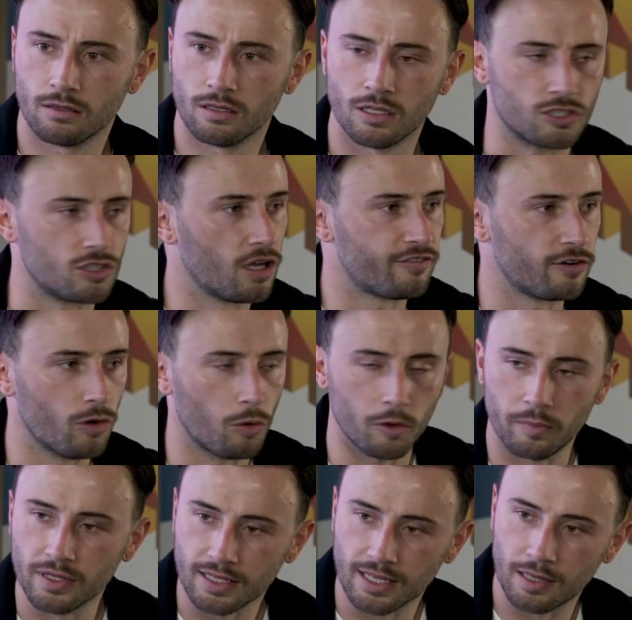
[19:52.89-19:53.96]
There's nothing wrong with
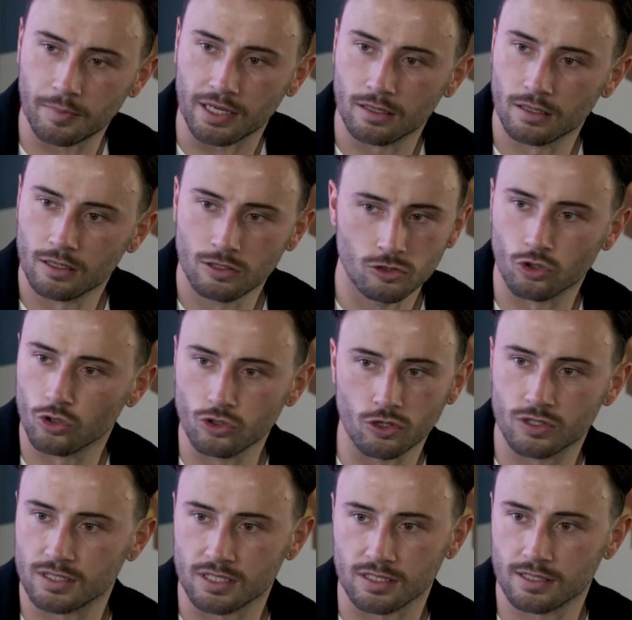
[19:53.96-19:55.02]
being gay, mate. Don't
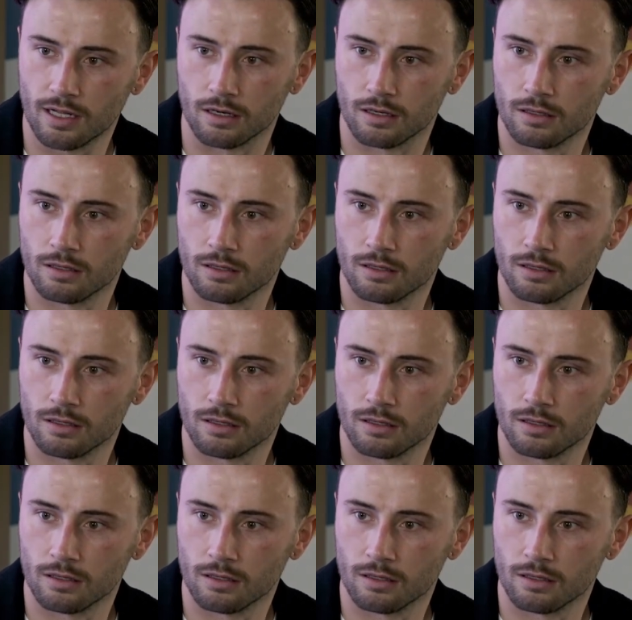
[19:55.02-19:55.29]
use it as a slur.